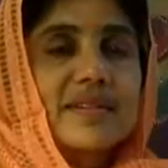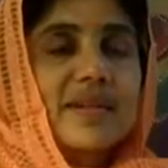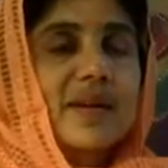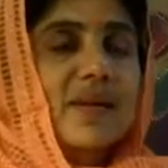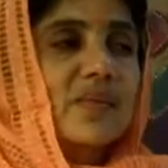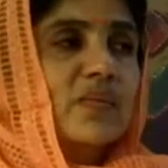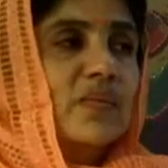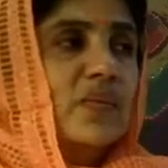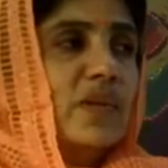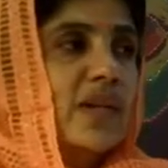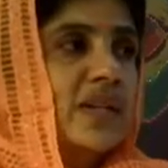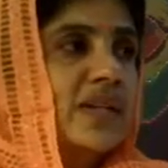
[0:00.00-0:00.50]

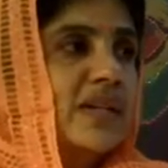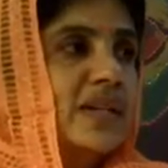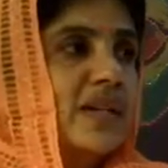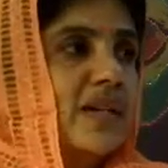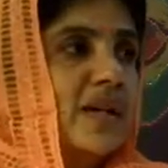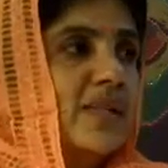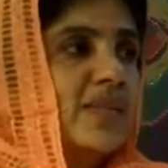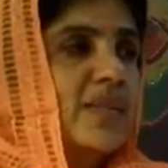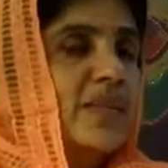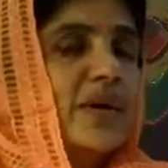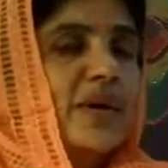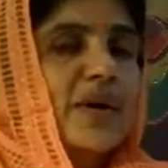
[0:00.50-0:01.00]
come one,
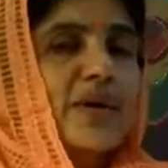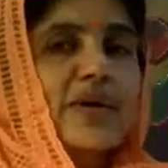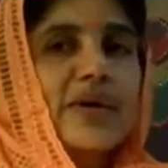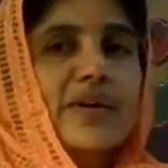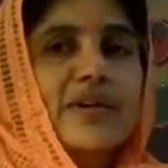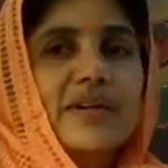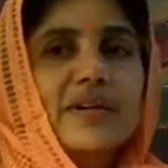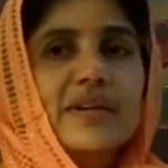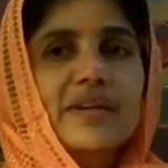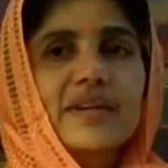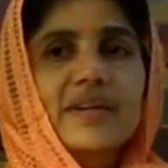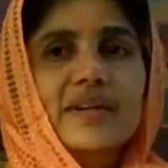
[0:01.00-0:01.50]
come
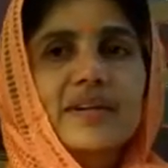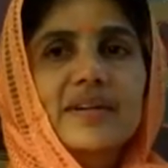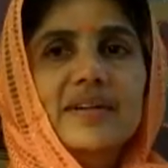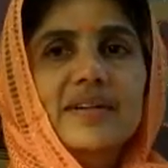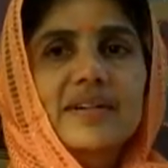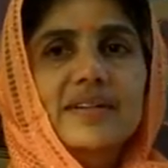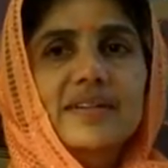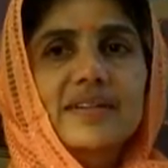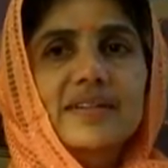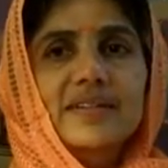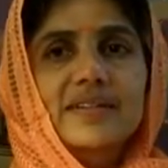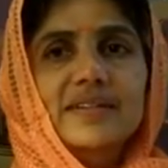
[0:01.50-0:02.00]
all
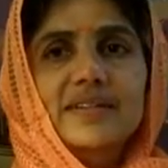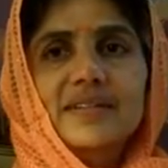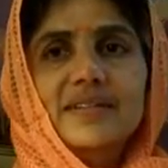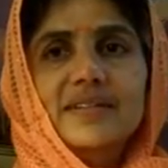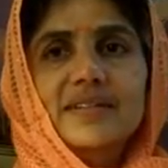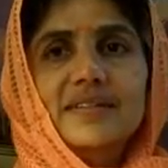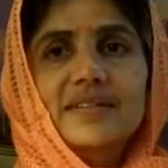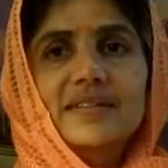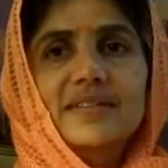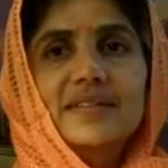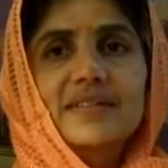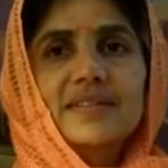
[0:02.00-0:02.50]

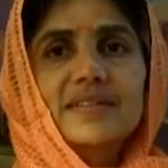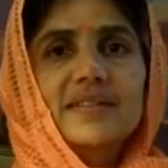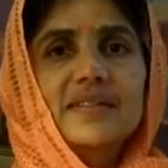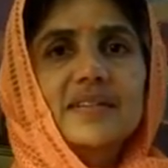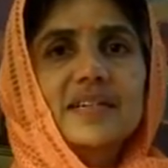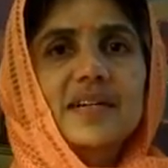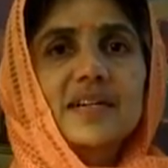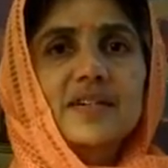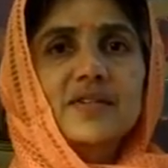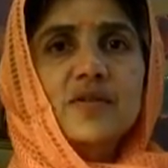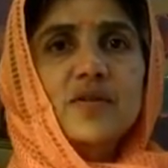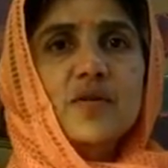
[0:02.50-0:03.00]
to the
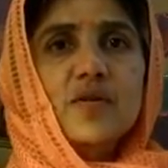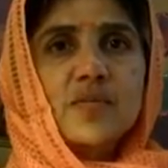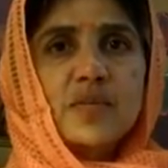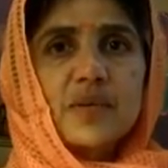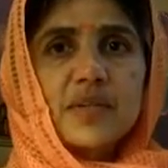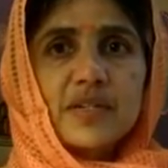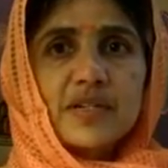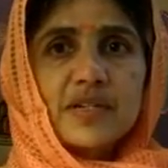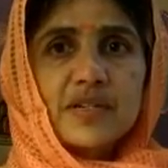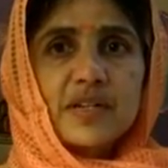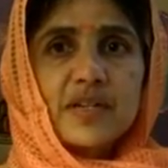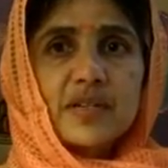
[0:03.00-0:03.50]

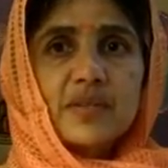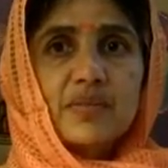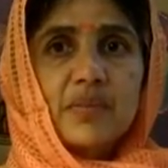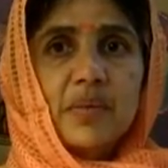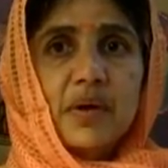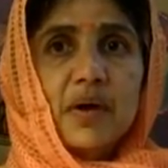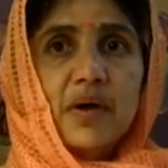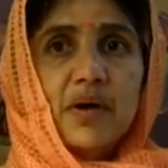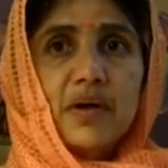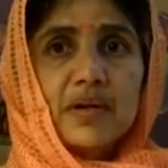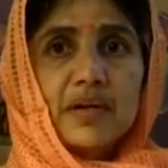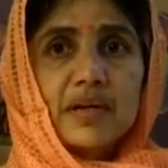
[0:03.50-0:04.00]
Kathopanishad
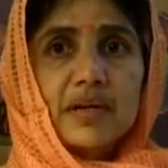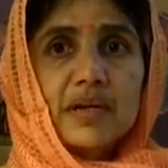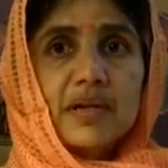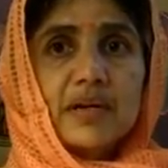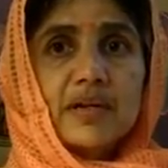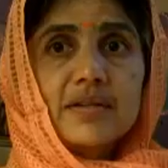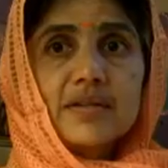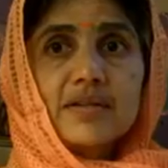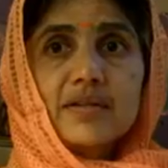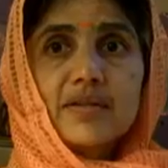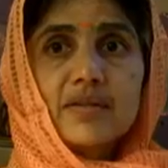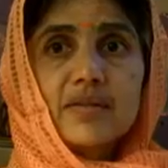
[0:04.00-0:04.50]
ball.
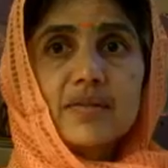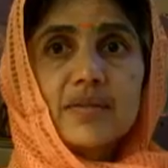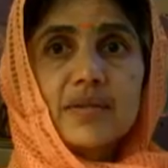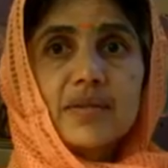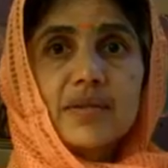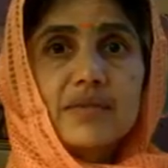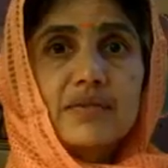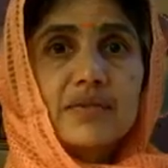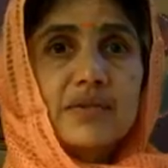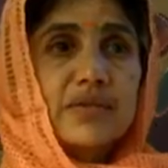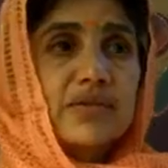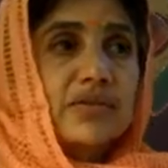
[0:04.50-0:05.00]
You know,
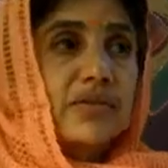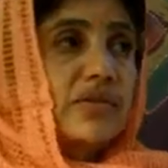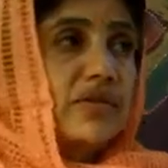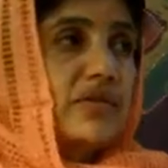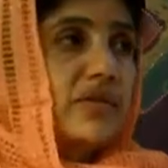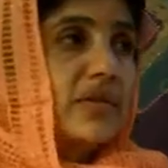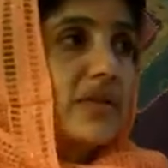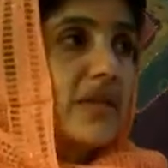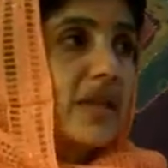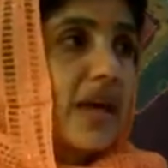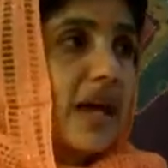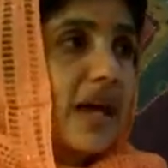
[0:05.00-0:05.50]
we, we shouldn't
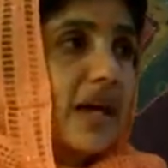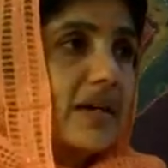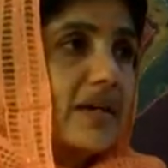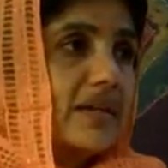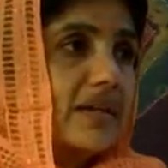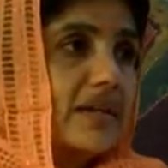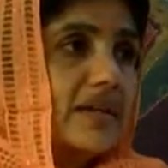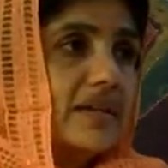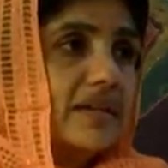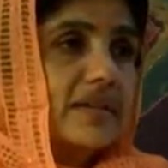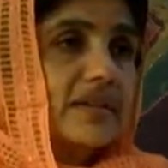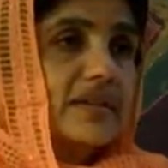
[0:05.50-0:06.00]
do
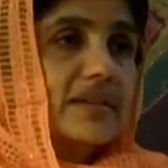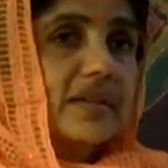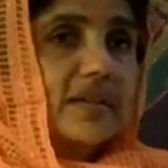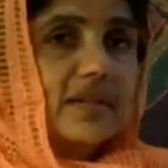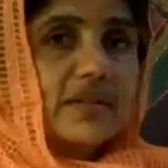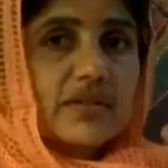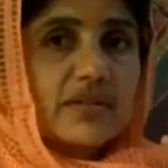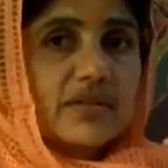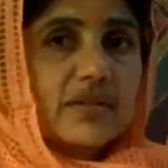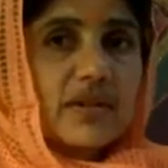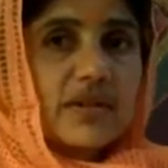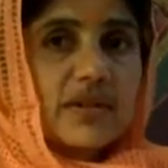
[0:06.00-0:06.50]
that.
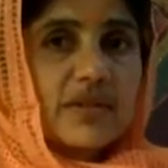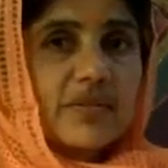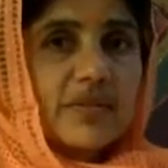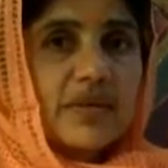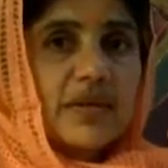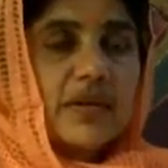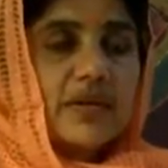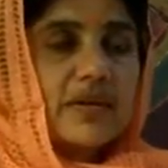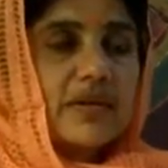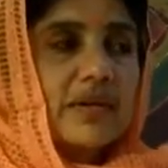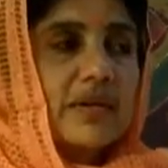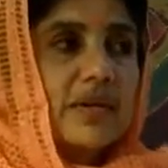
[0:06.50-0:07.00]
That's not our,
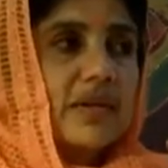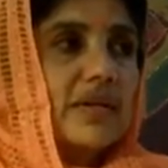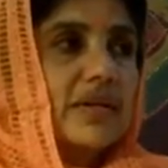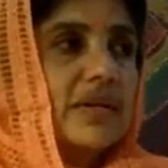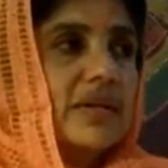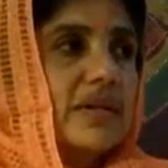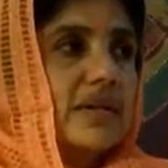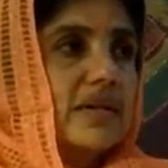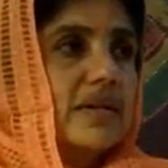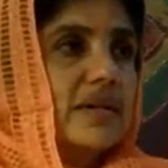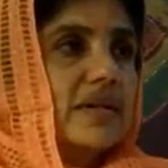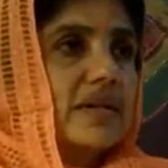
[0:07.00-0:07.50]
uh,
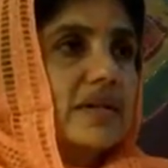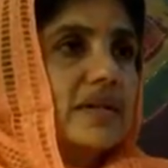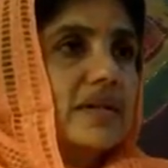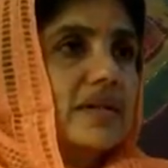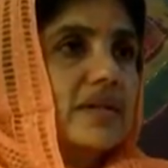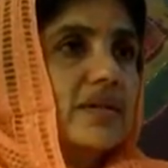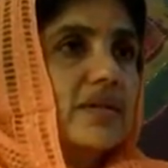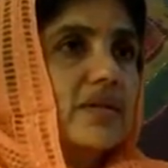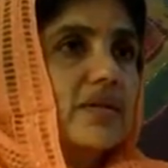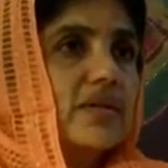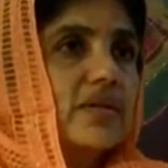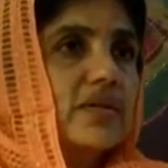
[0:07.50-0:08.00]

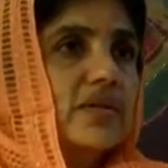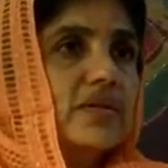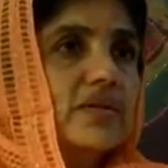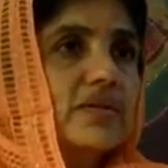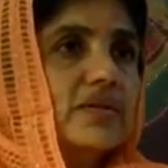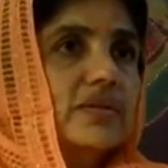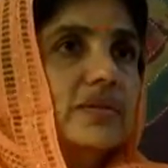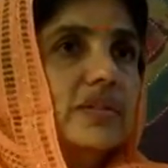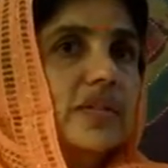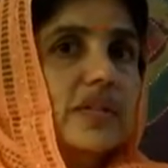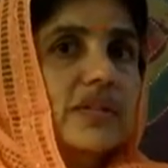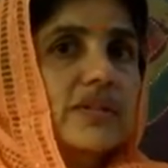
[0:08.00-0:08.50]
you know,
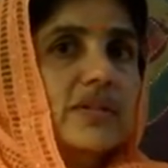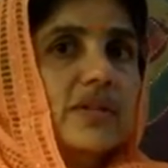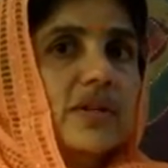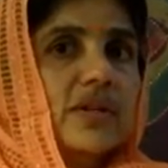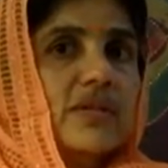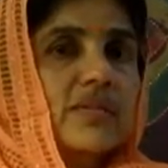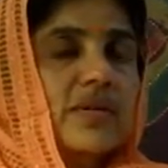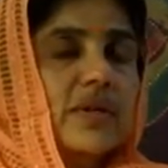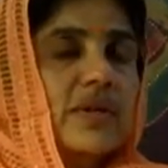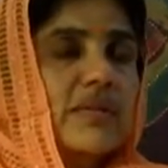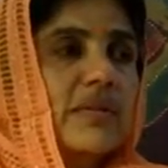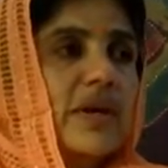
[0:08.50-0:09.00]
that's
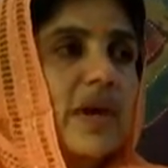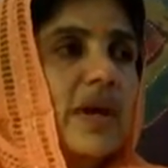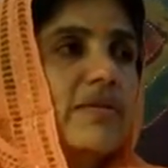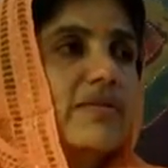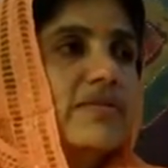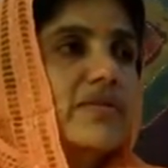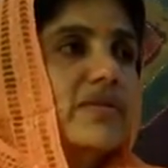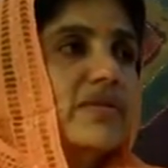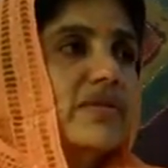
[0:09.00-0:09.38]
not what we have to